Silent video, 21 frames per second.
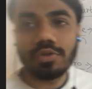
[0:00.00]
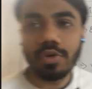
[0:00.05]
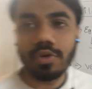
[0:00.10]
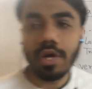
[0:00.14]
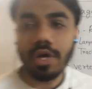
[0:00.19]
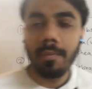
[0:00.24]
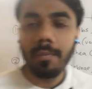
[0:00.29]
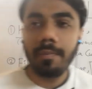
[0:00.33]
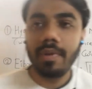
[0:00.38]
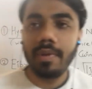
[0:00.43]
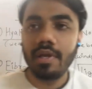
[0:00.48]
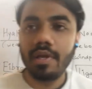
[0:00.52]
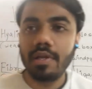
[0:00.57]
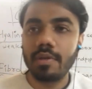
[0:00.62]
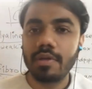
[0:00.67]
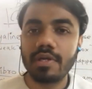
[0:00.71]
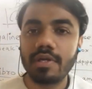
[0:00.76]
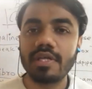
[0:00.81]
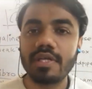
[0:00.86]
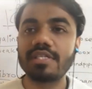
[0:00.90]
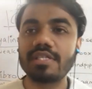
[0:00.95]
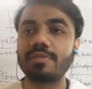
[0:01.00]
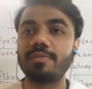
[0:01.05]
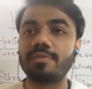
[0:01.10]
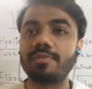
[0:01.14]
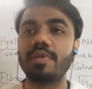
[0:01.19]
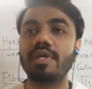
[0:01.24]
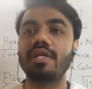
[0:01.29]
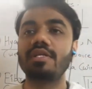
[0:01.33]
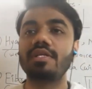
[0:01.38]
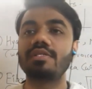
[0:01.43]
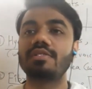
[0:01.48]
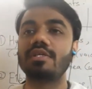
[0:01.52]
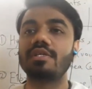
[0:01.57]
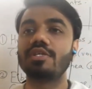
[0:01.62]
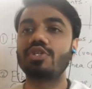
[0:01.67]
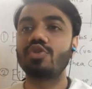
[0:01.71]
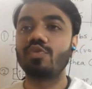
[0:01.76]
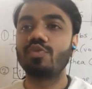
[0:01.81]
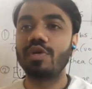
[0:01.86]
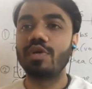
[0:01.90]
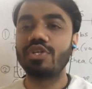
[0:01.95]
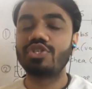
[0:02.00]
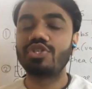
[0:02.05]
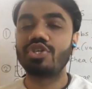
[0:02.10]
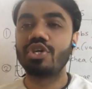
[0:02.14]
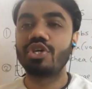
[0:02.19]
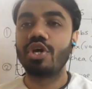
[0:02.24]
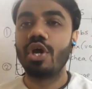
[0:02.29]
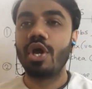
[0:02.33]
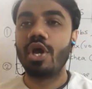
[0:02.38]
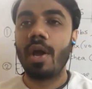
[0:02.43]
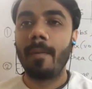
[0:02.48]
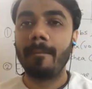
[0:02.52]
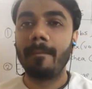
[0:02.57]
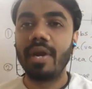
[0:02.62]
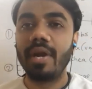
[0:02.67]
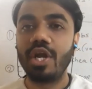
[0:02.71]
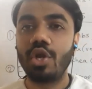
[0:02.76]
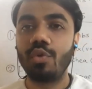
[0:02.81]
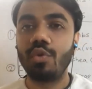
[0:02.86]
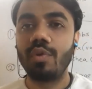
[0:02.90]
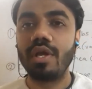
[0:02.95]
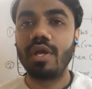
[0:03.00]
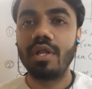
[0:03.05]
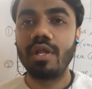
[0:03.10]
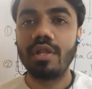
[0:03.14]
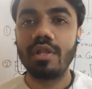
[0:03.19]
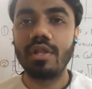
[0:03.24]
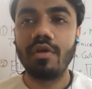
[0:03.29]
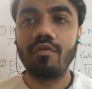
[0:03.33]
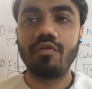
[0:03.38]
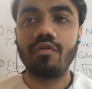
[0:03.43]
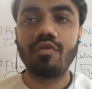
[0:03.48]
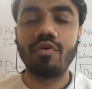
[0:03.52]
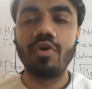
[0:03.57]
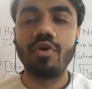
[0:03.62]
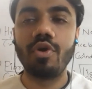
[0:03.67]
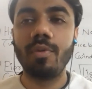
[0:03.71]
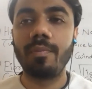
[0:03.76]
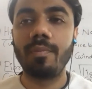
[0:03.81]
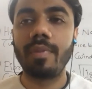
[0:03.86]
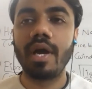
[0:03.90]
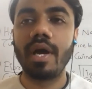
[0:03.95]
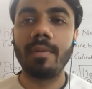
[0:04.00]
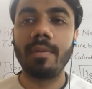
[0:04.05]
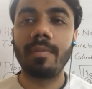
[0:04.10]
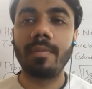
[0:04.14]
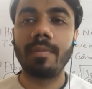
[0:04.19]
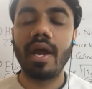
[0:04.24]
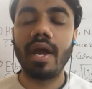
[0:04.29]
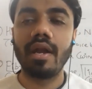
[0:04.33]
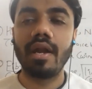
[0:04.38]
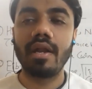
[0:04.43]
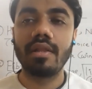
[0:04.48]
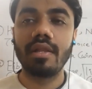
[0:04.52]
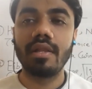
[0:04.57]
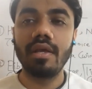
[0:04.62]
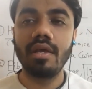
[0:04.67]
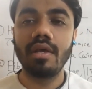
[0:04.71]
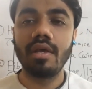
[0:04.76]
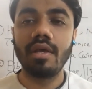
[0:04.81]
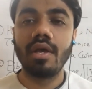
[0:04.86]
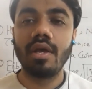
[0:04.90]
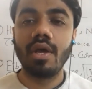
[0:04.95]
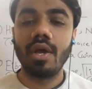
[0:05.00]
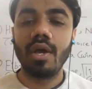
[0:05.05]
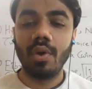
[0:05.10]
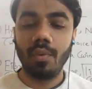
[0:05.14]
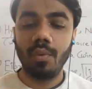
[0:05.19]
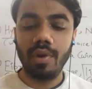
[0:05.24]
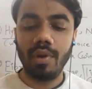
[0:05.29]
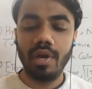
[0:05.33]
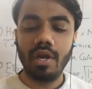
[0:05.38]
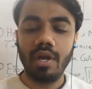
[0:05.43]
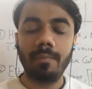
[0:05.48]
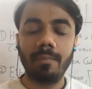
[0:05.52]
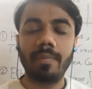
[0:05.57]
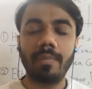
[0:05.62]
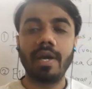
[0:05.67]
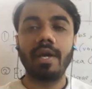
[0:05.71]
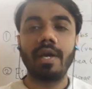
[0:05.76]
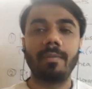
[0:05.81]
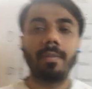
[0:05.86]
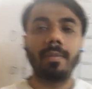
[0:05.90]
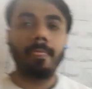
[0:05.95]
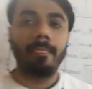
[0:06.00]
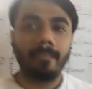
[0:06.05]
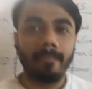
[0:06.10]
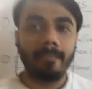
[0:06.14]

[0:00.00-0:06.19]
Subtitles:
So epiglottis means the switch between the food pipe and the windpipe.